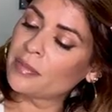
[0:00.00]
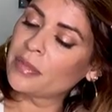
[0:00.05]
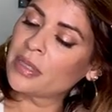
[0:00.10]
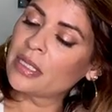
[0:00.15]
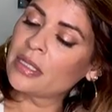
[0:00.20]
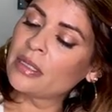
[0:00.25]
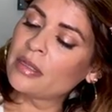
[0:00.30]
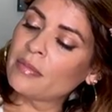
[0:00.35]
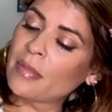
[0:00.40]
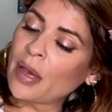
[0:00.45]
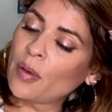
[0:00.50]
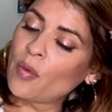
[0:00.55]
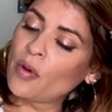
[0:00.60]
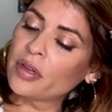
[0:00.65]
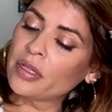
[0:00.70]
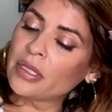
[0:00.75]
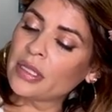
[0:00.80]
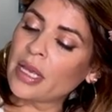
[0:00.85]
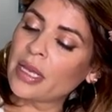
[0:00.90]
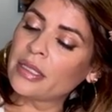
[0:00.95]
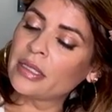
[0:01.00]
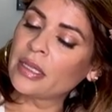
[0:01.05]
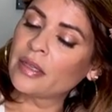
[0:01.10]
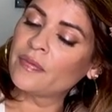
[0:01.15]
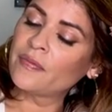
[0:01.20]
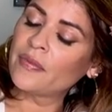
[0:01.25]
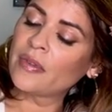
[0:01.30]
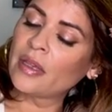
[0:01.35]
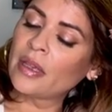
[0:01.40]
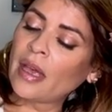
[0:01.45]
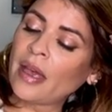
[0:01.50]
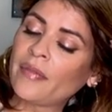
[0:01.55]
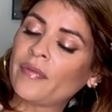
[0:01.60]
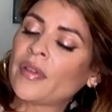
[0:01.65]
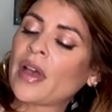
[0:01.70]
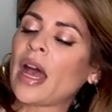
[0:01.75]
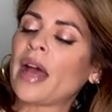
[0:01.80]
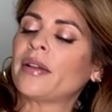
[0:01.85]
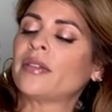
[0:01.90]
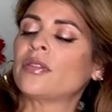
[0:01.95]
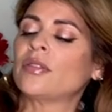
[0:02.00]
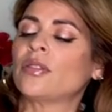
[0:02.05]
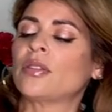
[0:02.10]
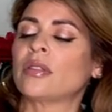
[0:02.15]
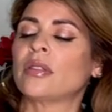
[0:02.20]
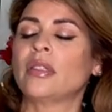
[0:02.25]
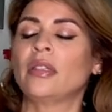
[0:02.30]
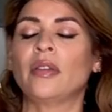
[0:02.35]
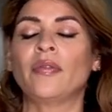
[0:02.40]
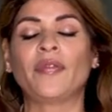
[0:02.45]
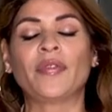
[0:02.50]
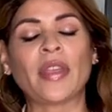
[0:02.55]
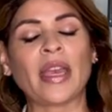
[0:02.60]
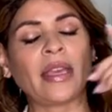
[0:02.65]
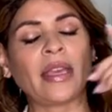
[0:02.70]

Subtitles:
some, my water signs have gotten, if